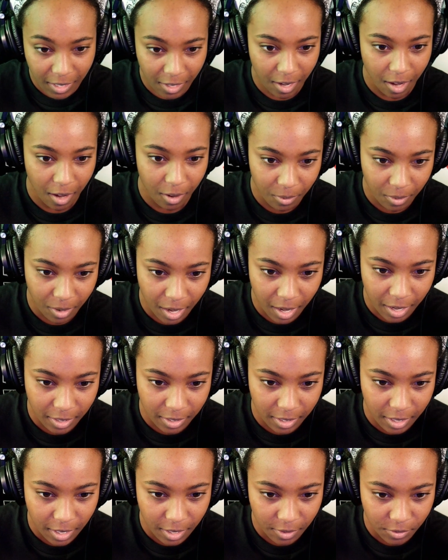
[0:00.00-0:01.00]
D?
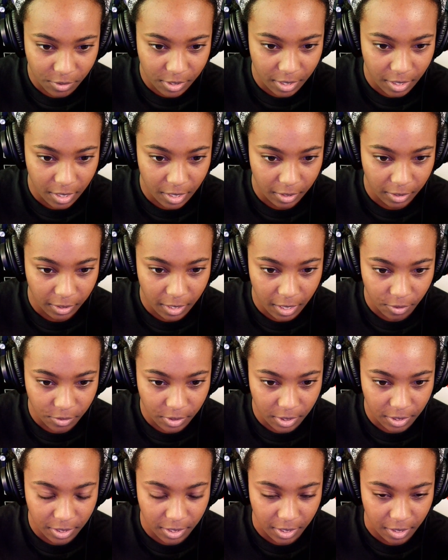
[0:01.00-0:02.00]
Alright, Keith, D, you
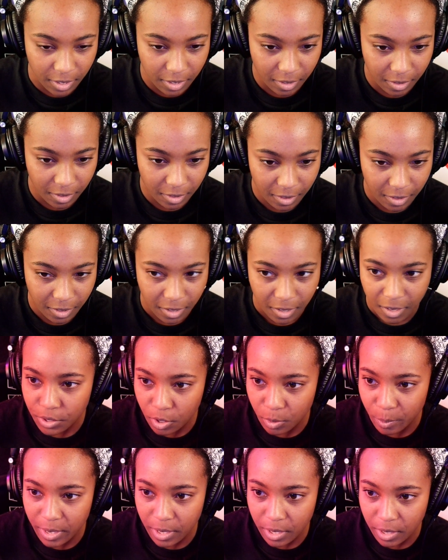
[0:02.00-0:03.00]
love to see it.
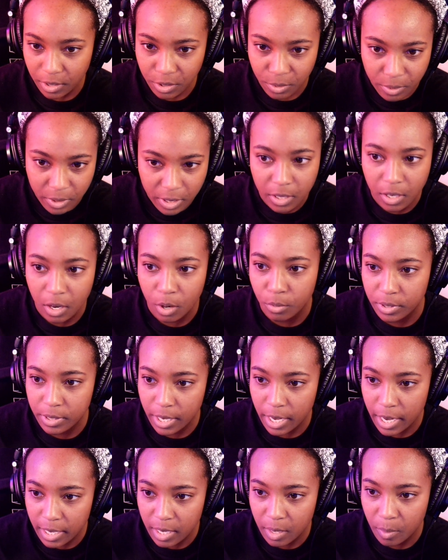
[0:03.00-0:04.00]
So because
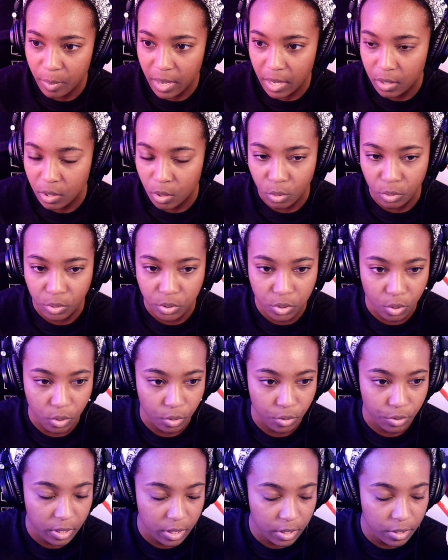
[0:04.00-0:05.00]
we're taking it back old
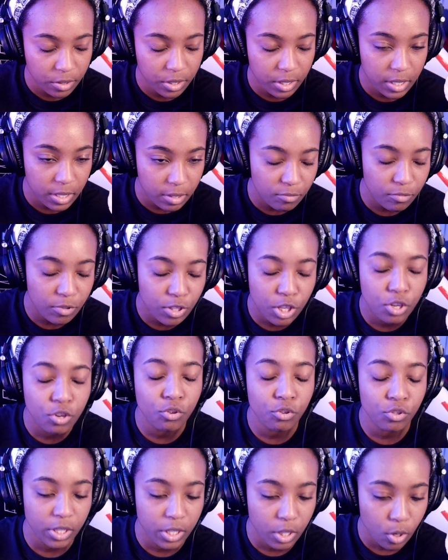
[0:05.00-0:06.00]
school, there's
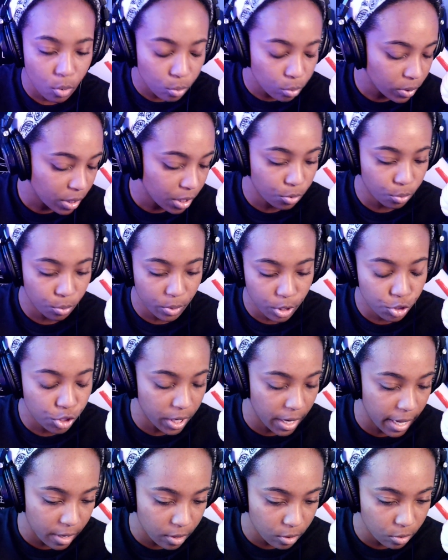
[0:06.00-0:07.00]
usually only 3
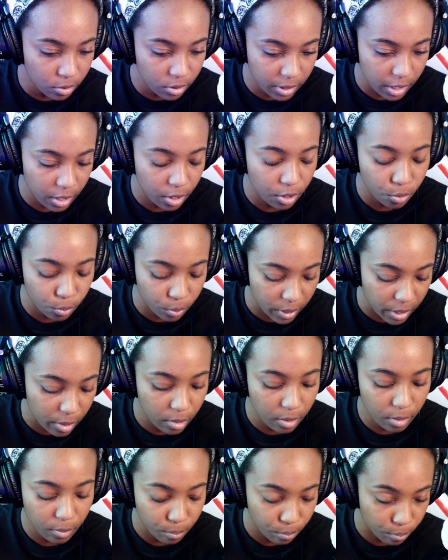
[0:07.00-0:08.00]
channels, like
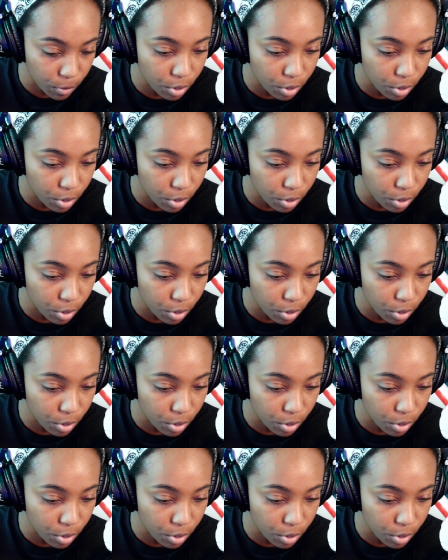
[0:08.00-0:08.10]
3